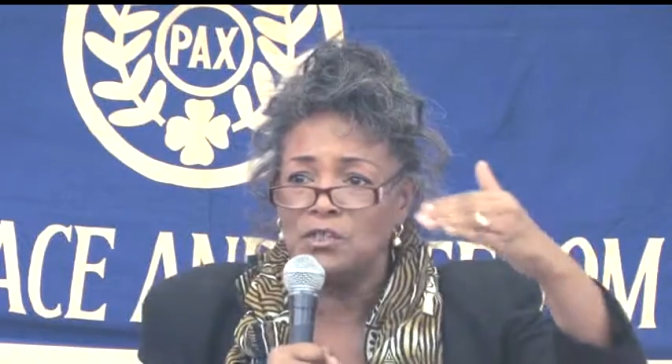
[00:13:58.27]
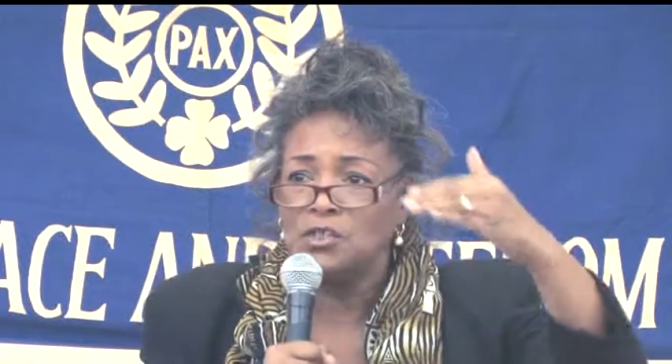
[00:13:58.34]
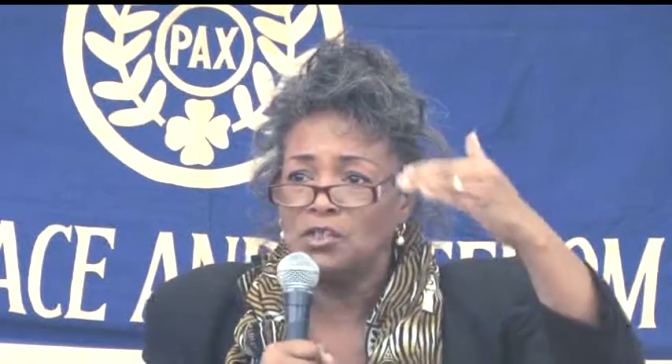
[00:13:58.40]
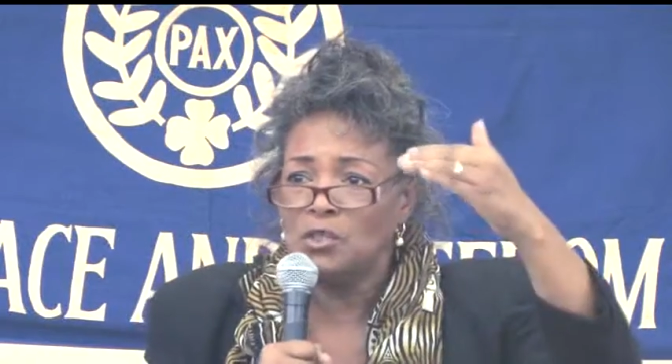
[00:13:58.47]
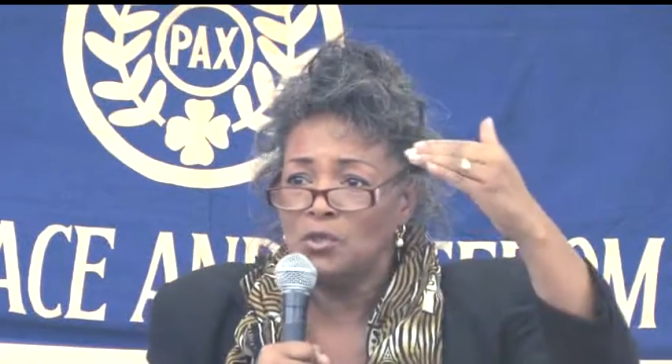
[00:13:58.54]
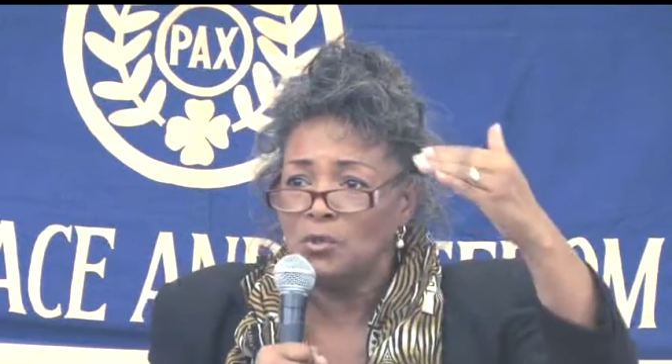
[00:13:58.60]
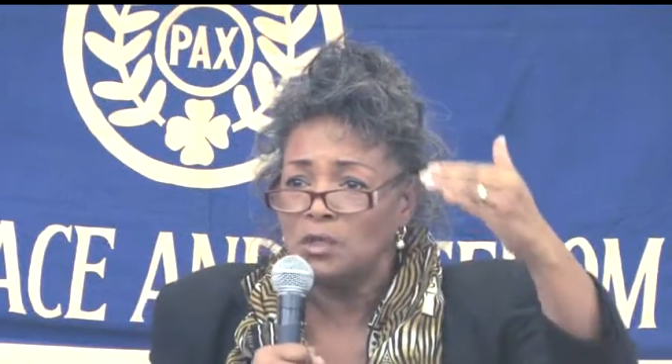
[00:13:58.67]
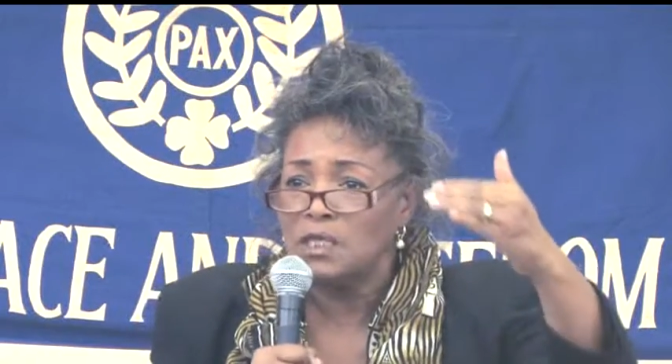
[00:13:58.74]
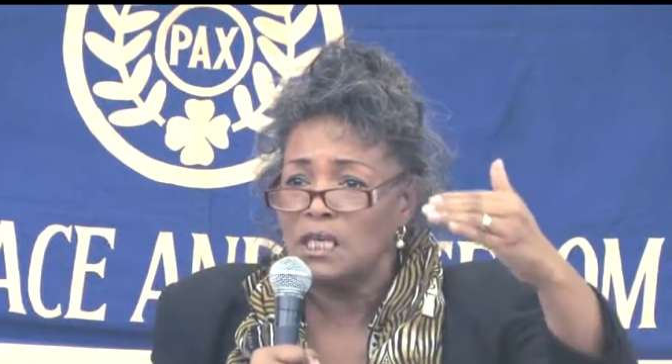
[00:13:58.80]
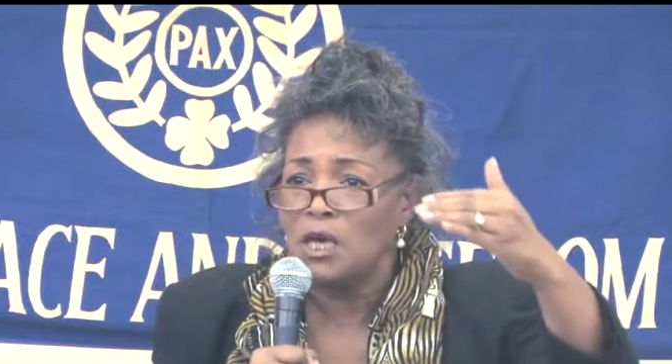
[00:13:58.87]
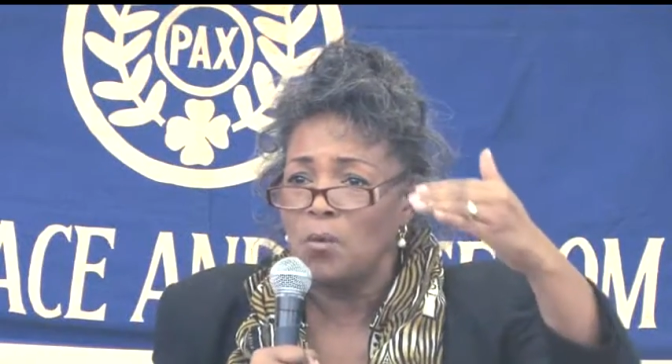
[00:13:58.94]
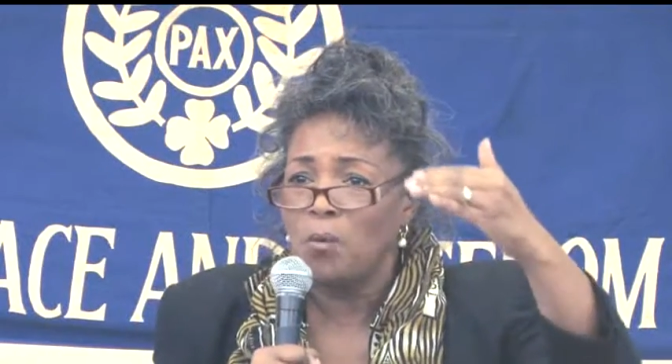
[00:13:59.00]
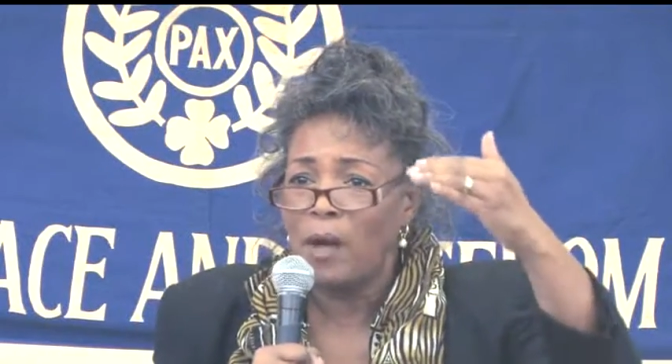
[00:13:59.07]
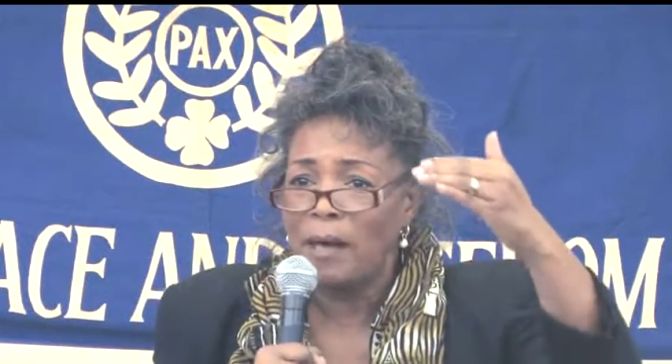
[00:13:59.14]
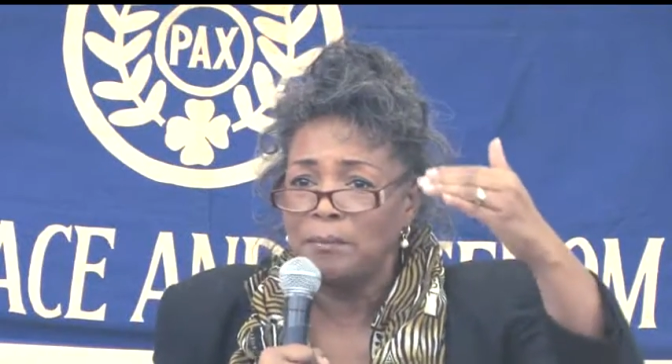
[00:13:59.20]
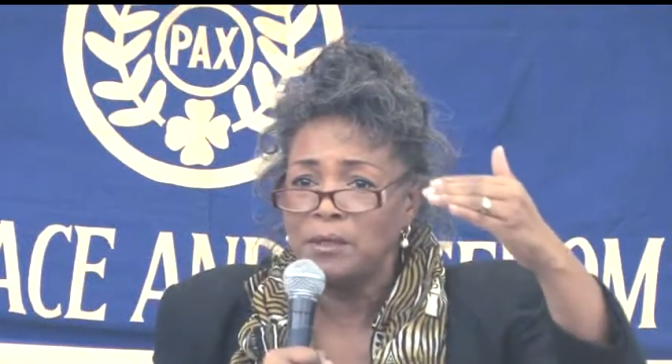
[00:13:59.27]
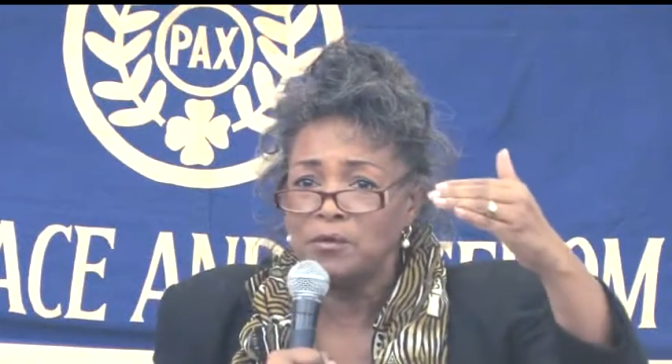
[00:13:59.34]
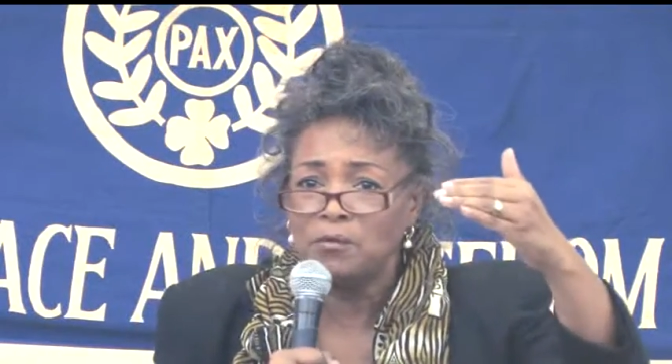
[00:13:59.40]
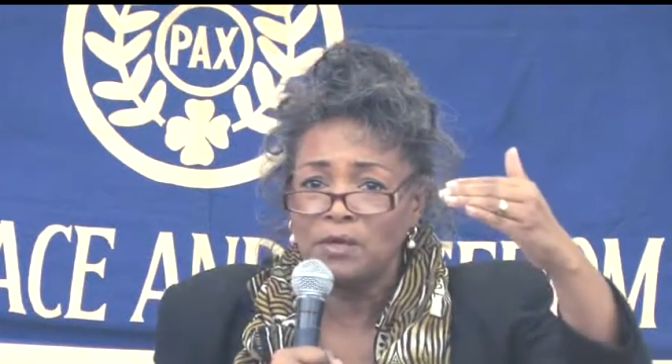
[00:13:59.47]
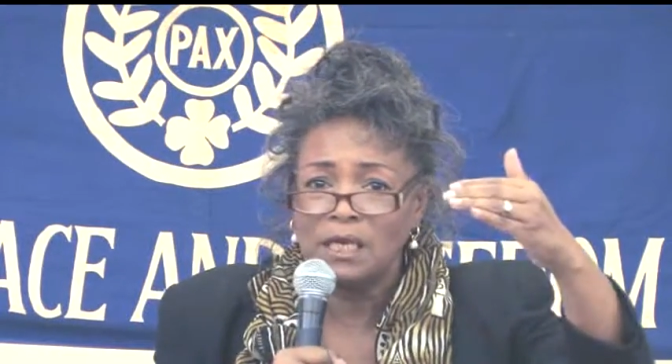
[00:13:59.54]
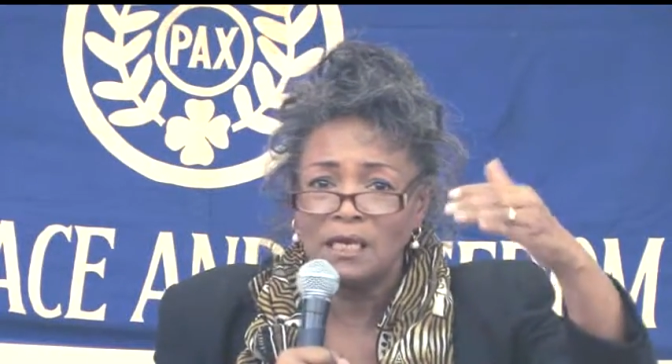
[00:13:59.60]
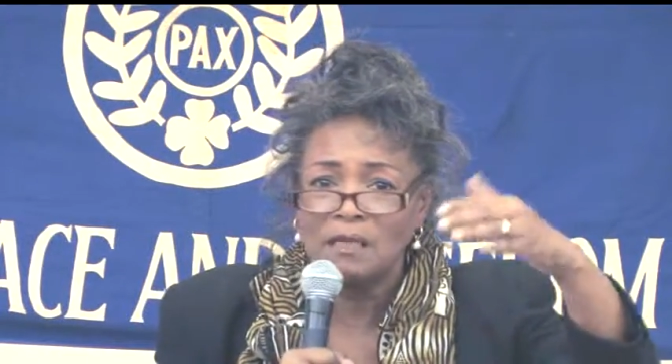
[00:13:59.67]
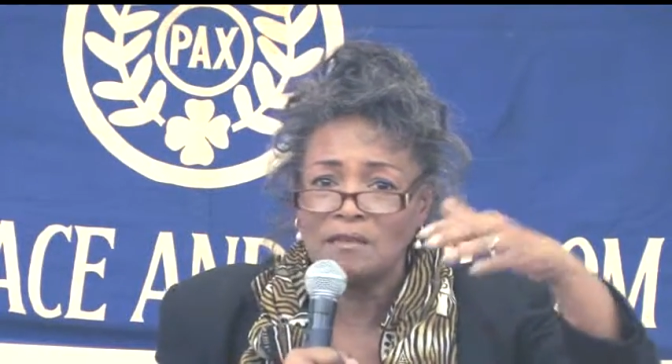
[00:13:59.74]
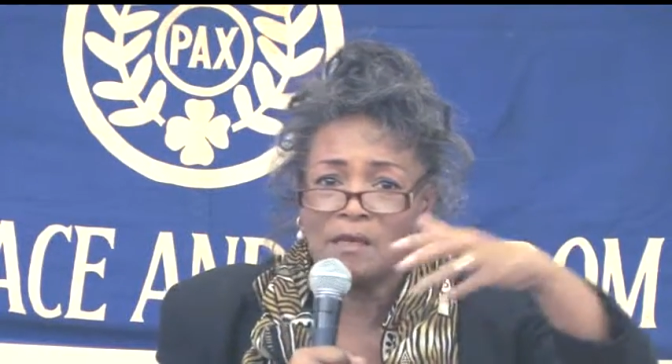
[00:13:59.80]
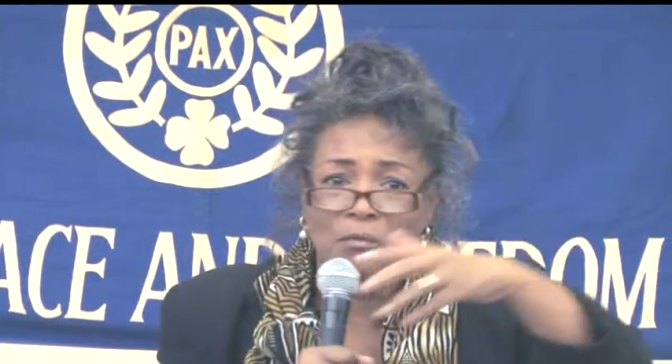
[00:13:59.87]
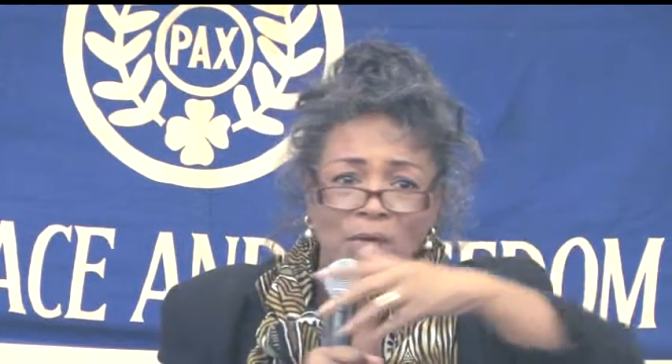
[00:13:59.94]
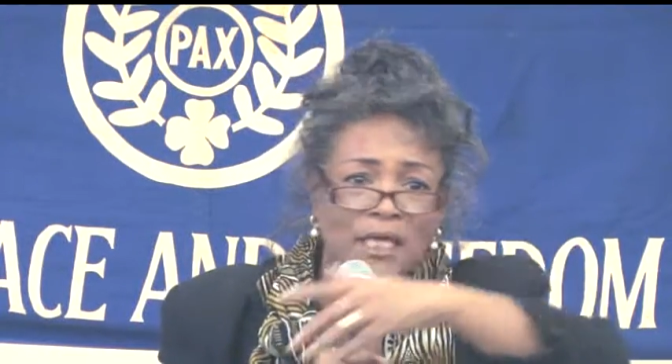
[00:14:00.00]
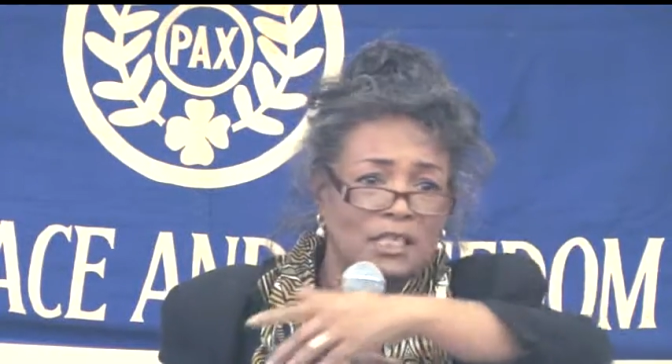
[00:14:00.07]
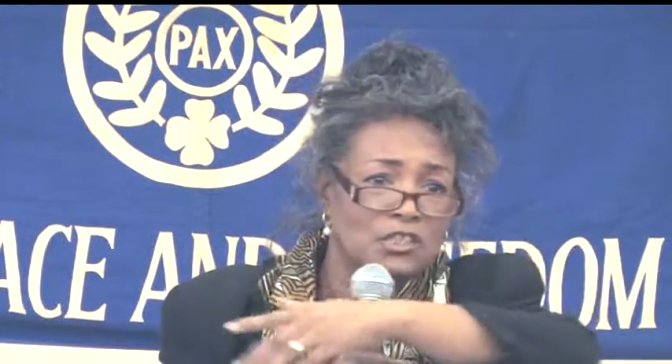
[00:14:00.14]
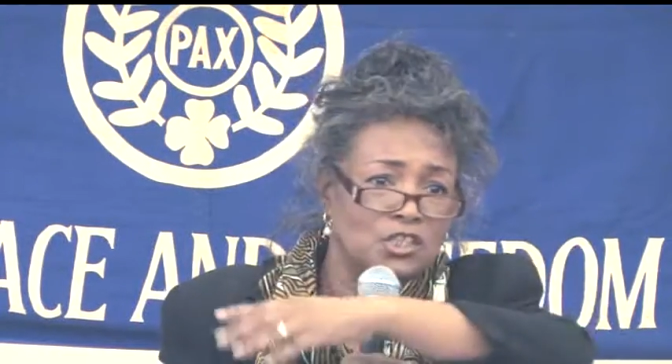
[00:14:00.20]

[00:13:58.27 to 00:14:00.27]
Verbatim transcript: nuclear weaponry that we can